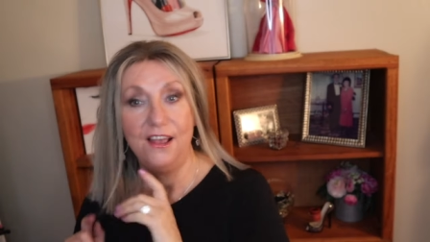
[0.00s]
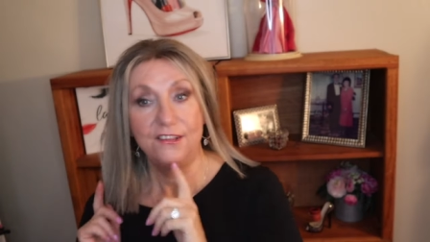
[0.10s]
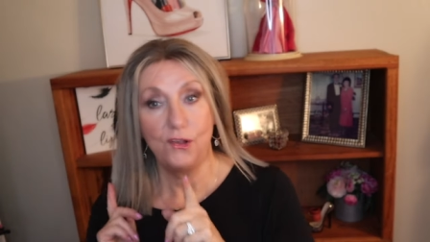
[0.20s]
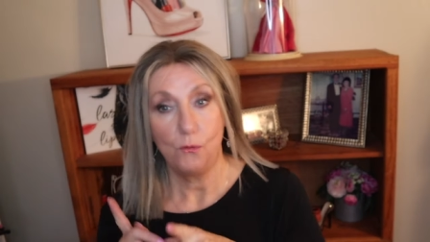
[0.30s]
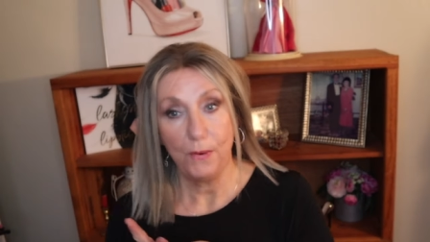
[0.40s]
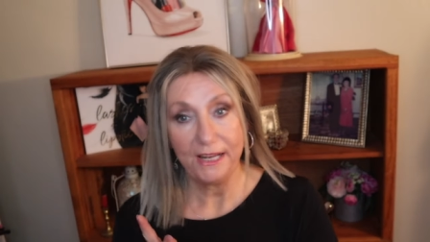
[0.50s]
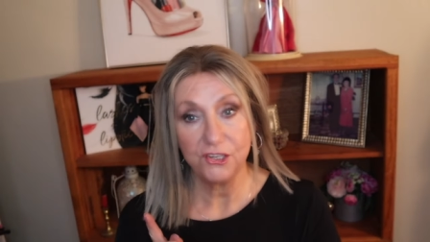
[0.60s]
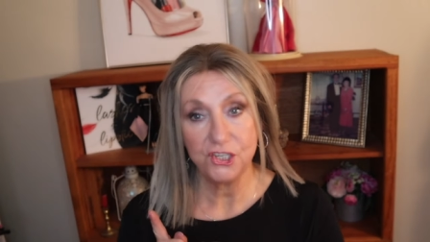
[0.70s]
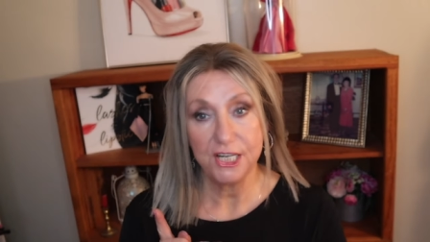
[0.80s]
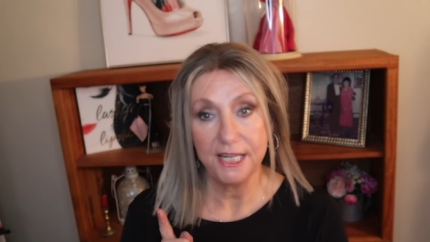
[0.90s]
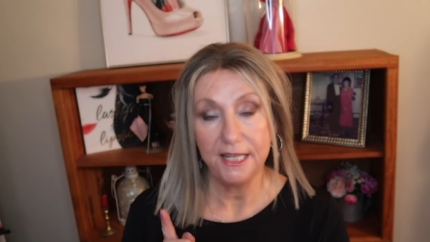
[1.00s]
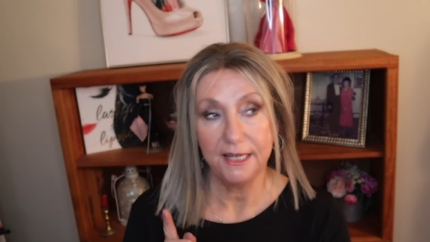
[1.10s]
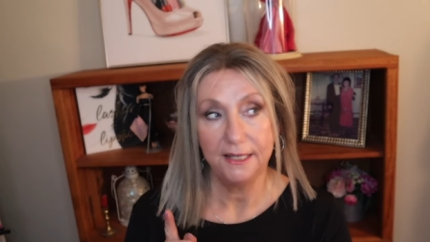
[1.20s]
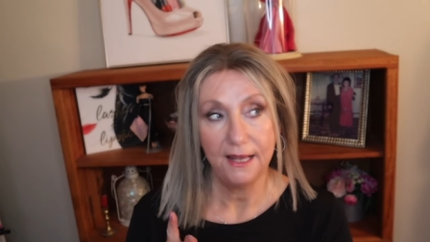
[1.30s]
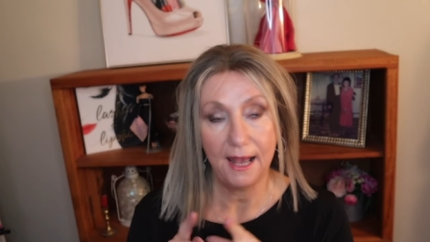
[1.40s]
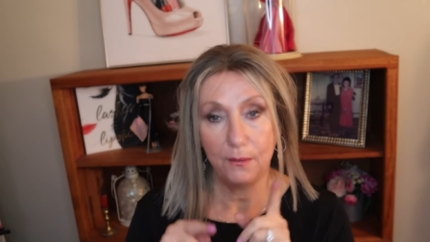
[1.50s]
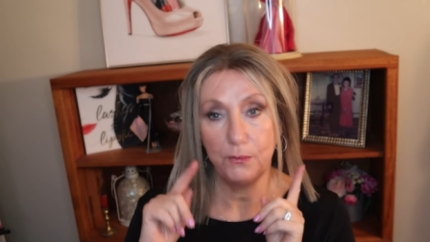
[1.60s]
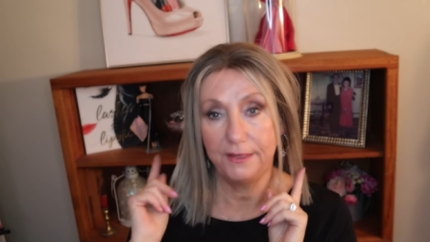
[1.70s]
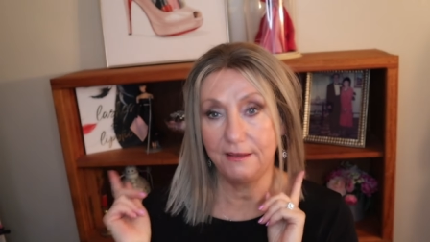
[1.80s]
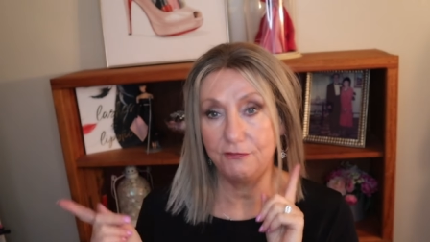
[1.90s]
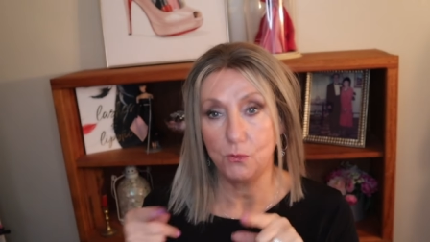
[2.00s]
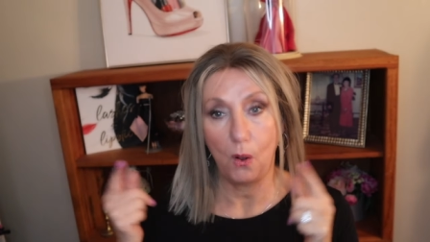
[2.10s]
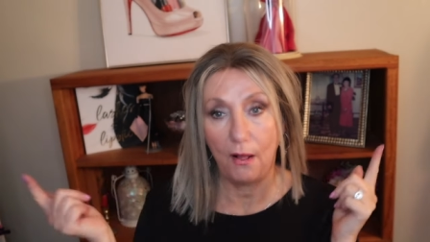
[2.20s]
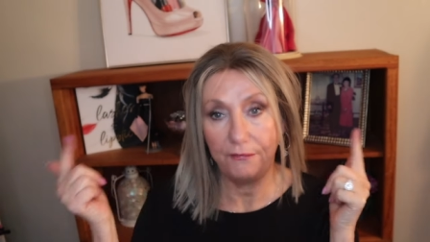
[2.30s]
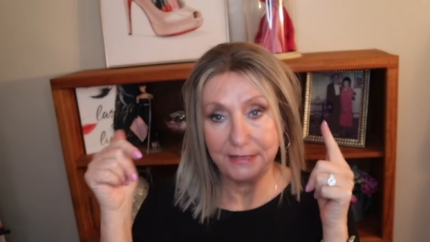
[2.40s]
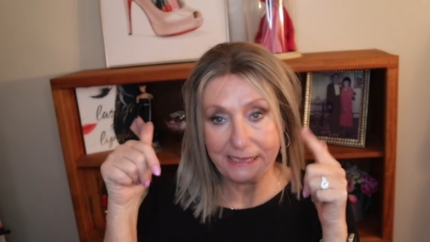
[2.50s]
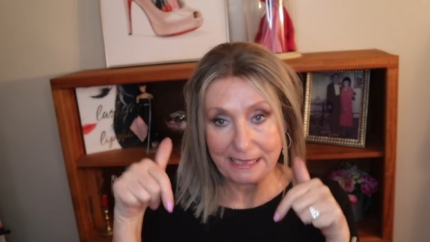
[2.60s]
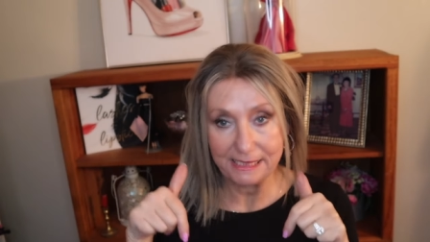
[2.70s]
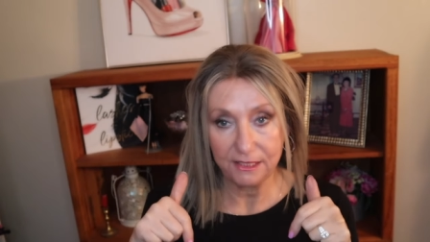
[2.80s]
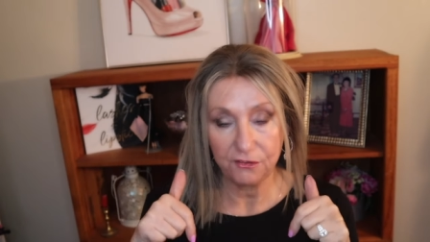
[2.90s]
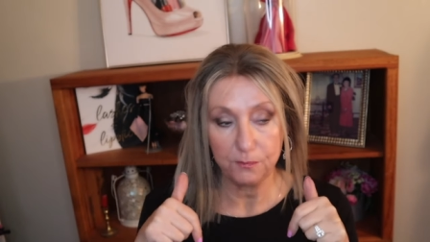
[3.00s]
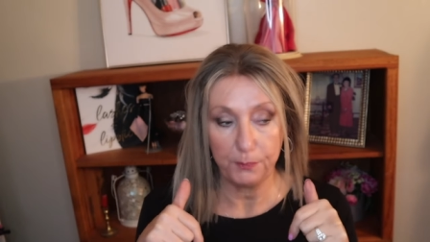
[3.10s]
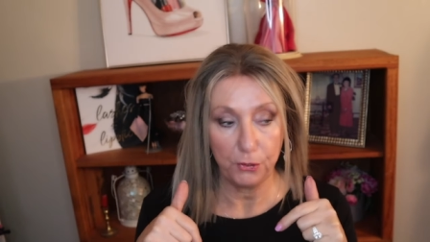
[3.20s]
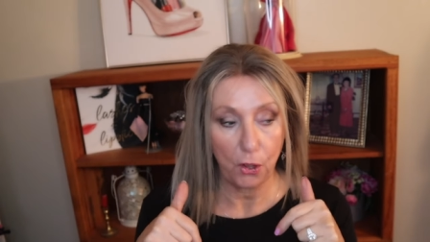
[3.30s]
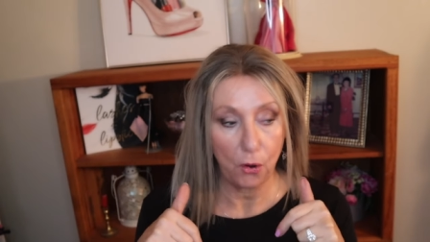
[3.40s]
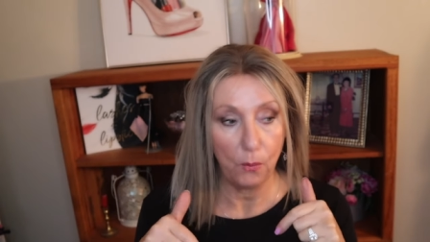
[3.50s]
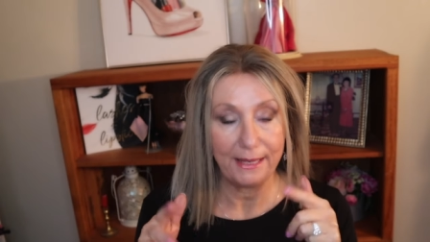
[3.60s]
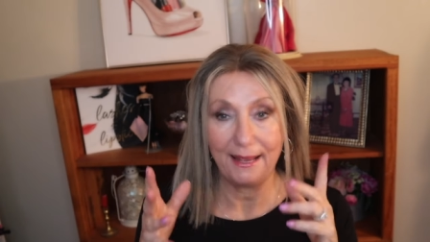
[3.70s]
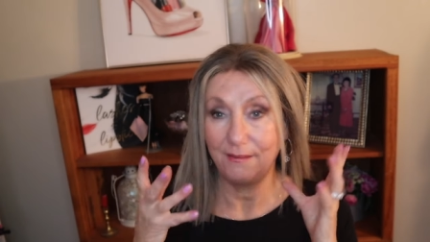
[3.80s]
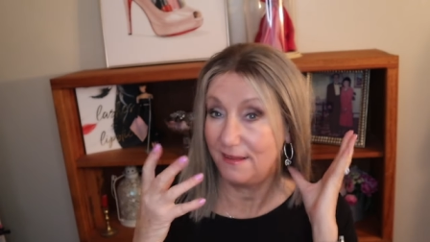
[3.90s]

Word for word: So WigShe, I will leave you all the details below. Again,